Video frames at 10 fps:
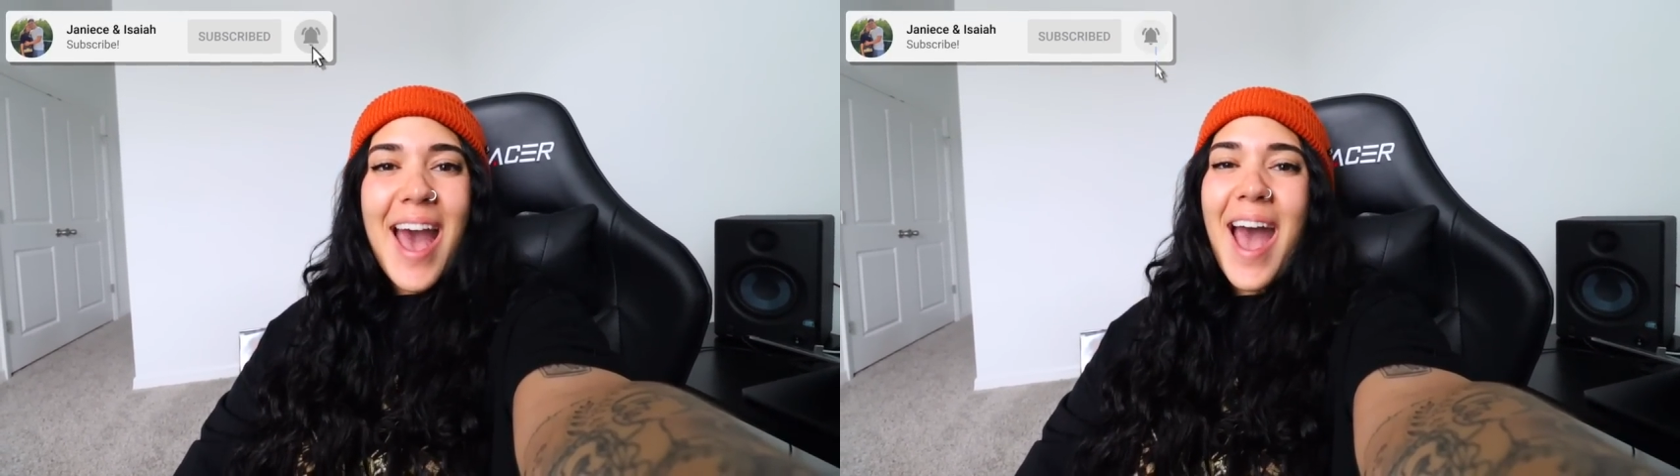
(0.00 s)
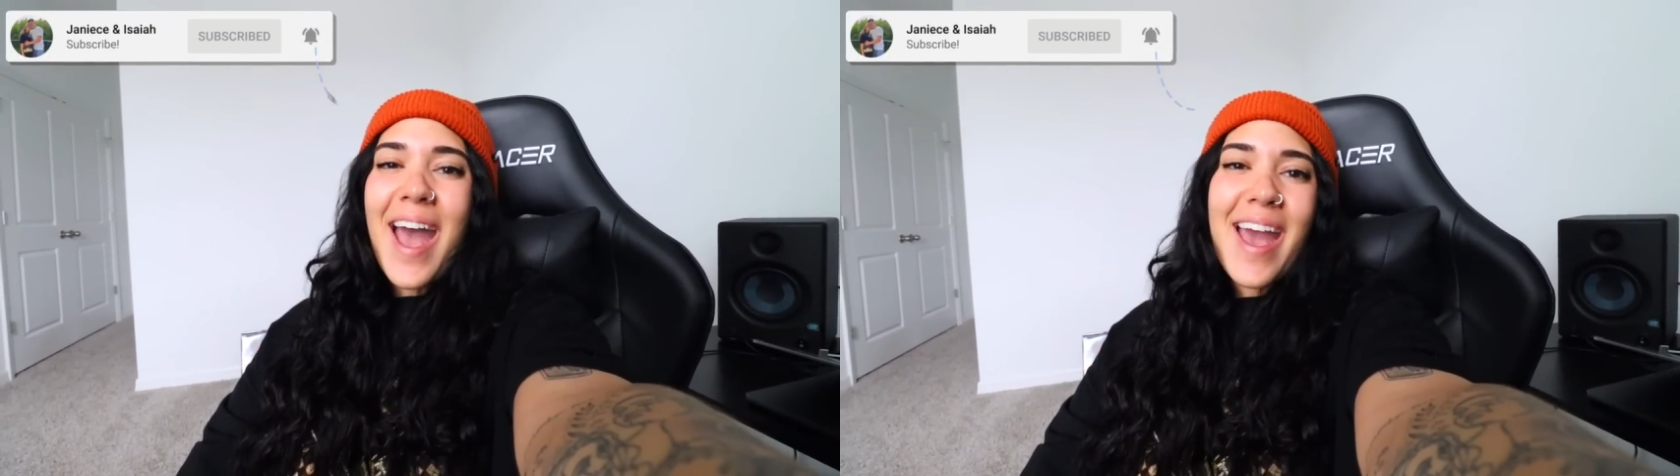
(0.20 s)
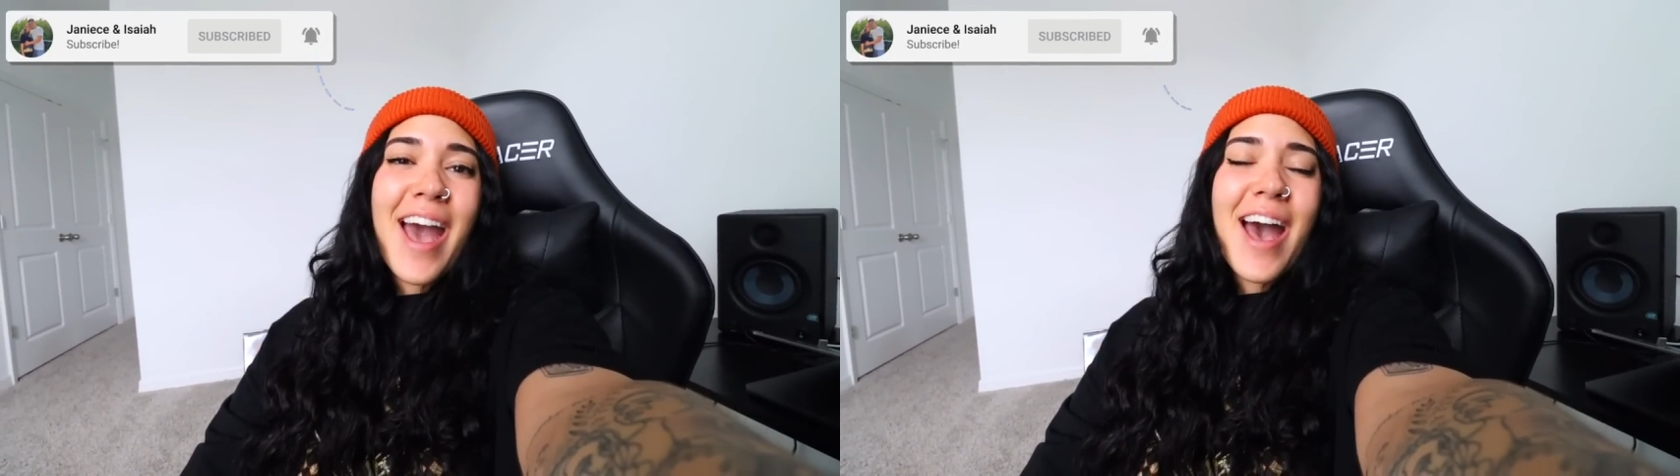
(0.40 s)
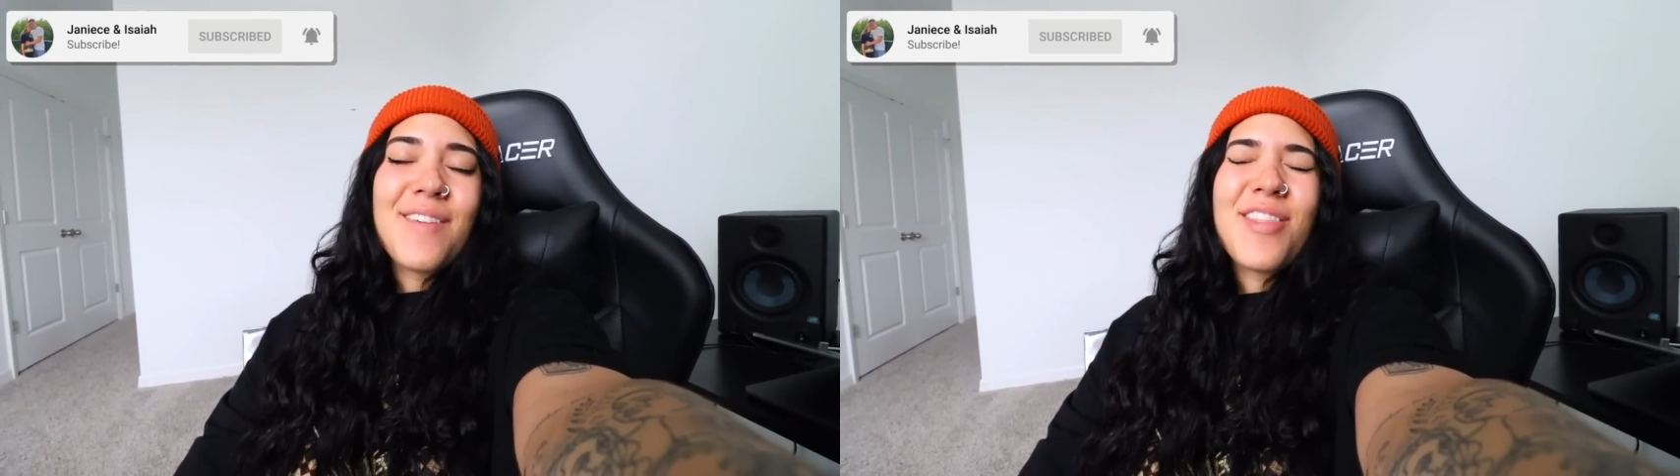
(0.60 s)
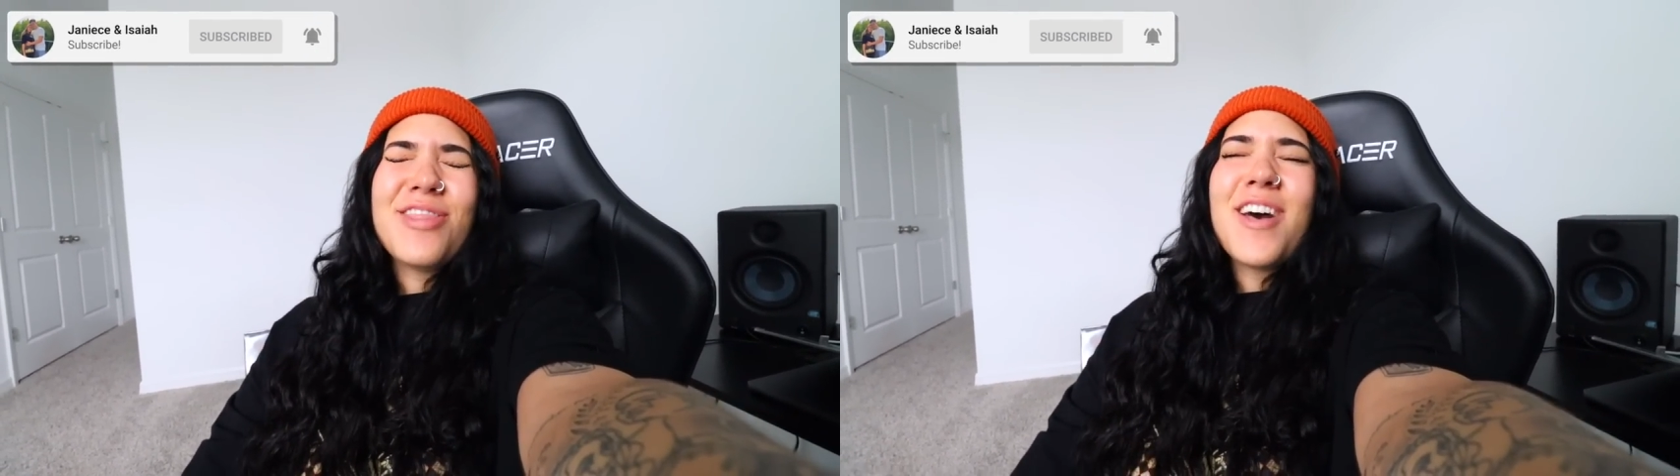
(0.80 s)
I
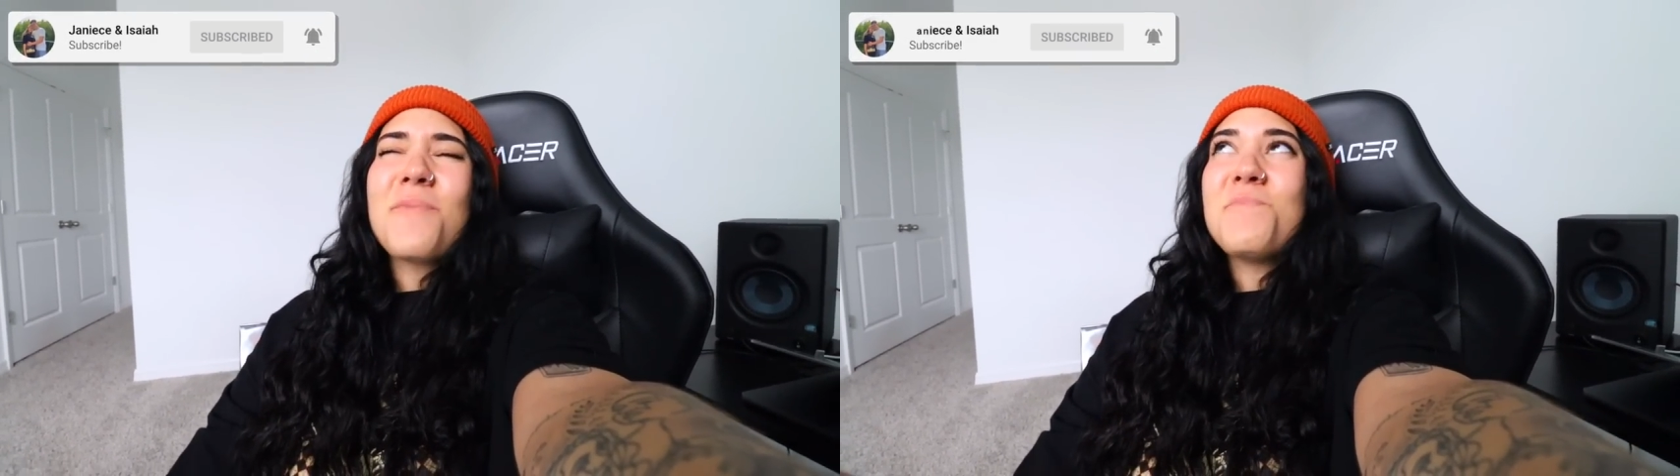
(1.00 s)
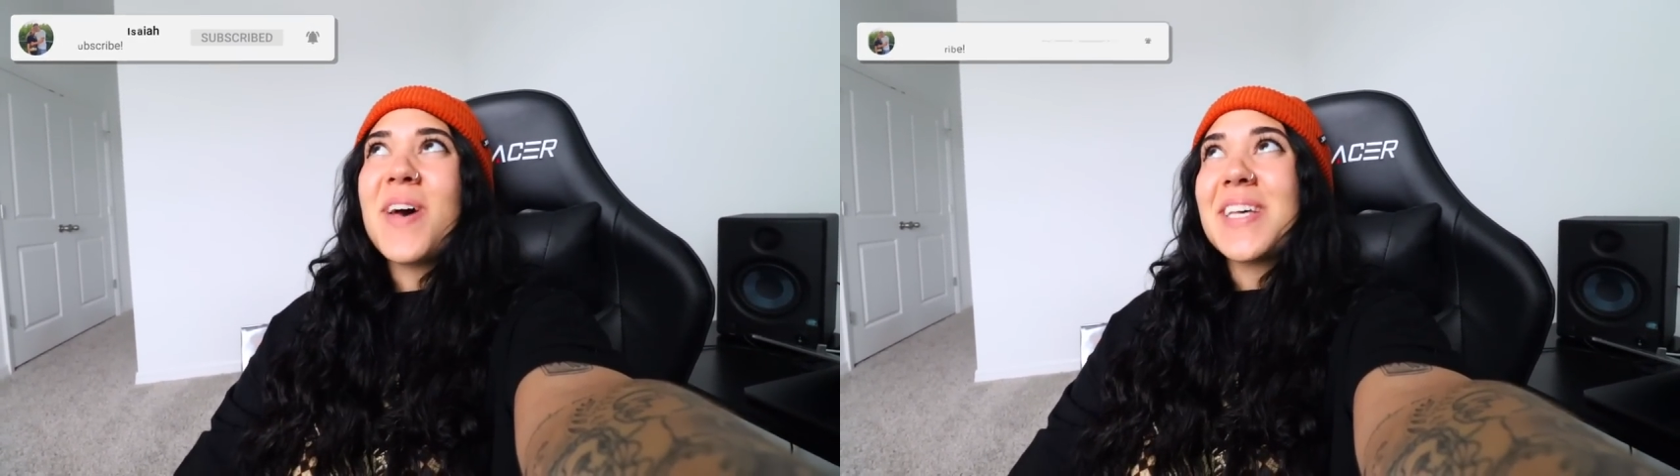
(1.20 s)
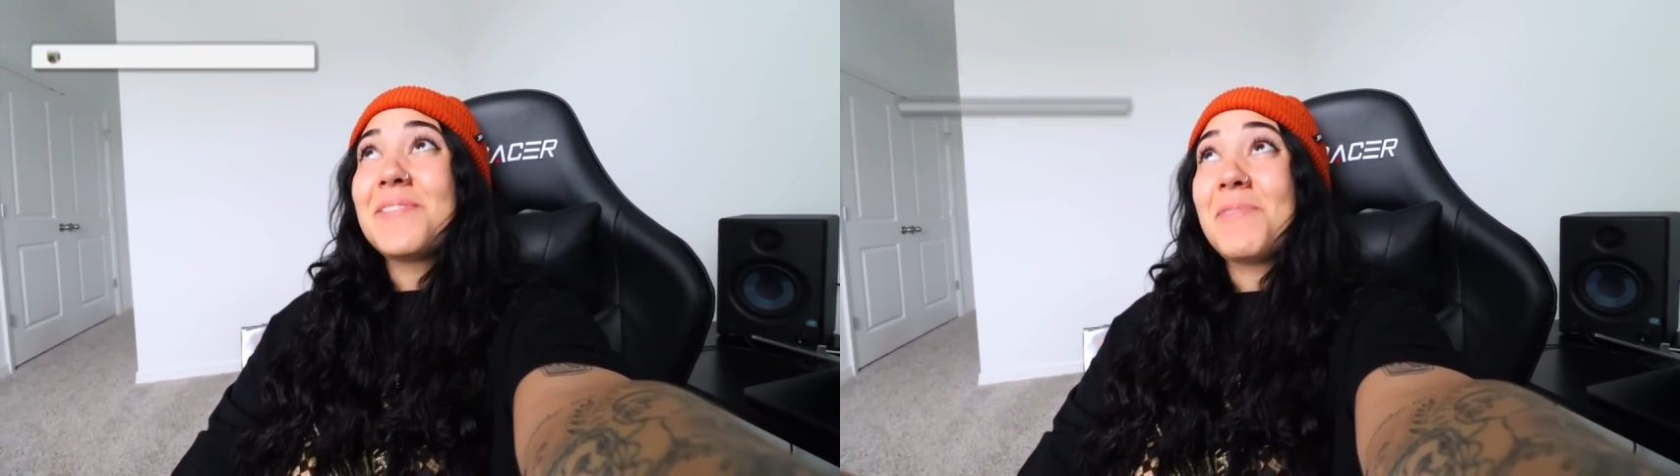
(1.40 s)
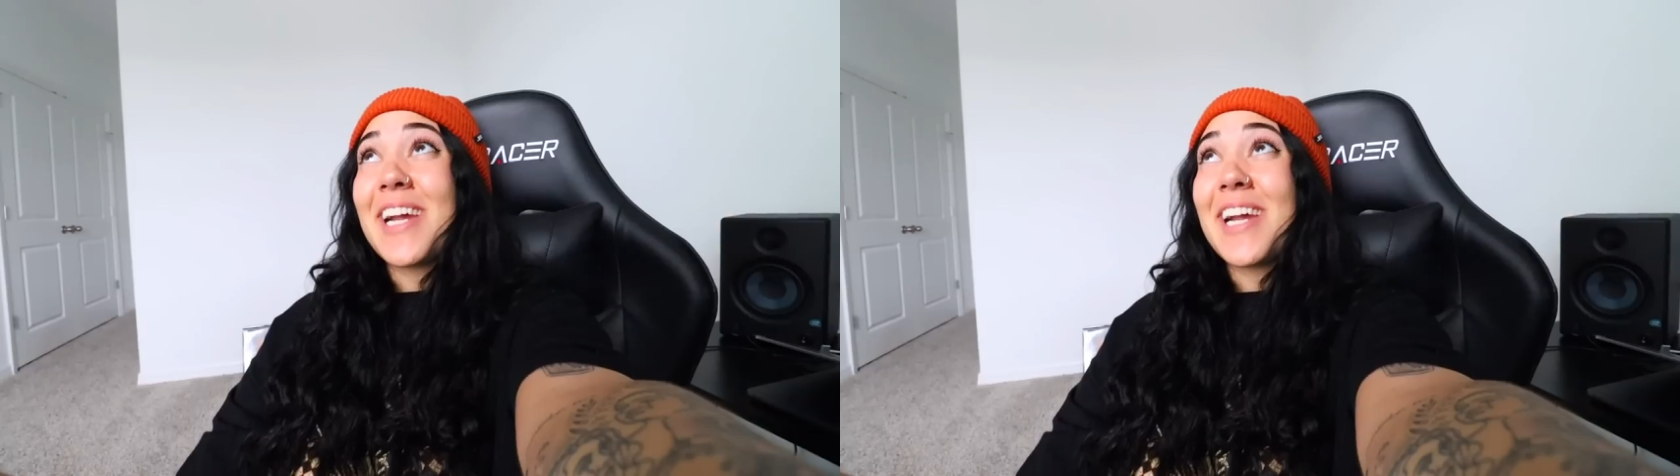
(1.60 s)
have the best